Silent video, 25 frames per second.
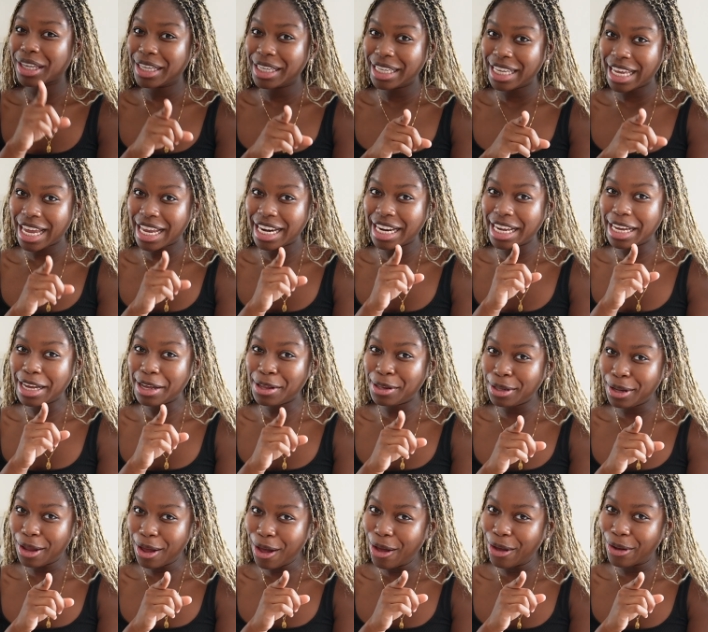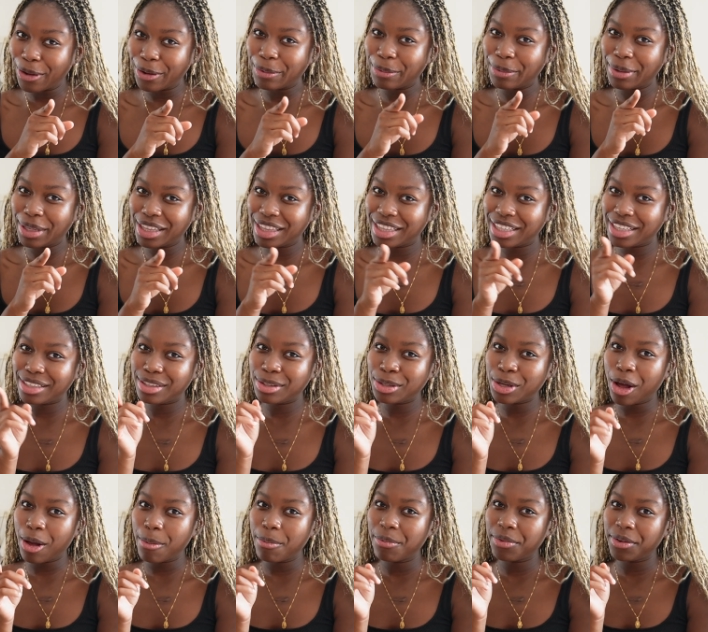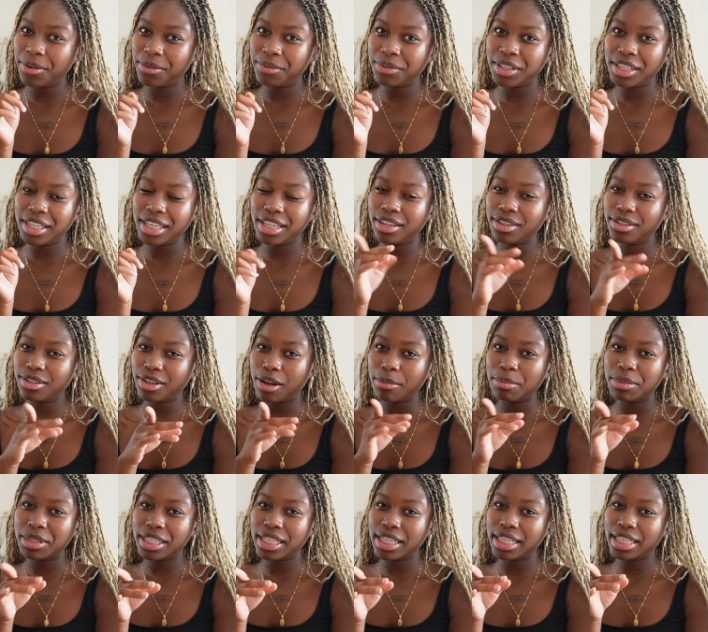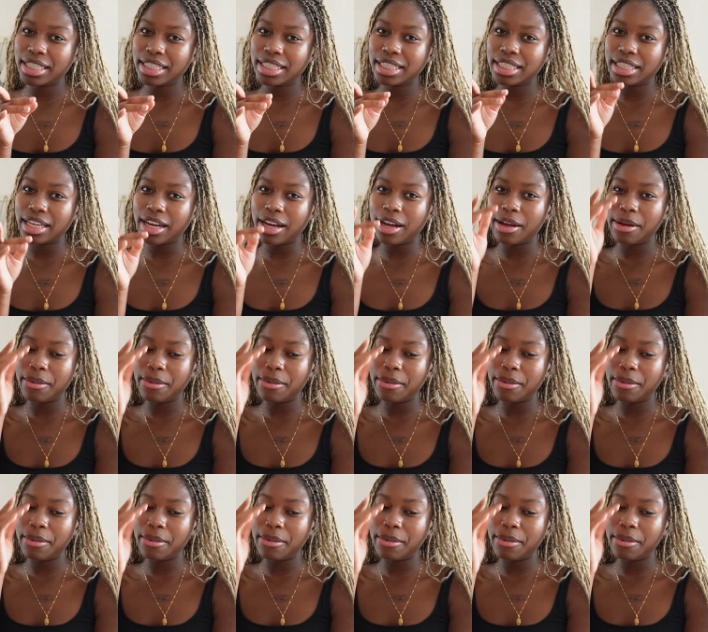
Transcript: getting along with the top 50 and the top 6